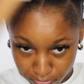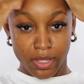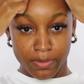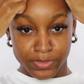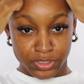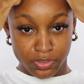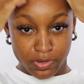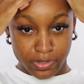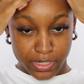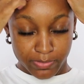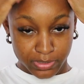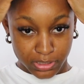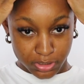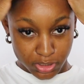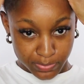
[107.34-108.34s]
Now I'm just going in
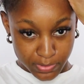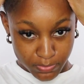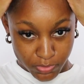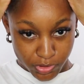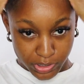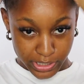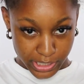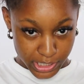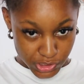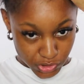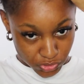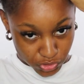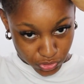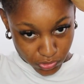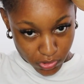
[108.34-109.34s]
with a little bit more edge
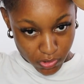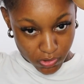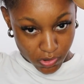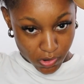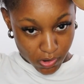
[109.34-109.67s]
control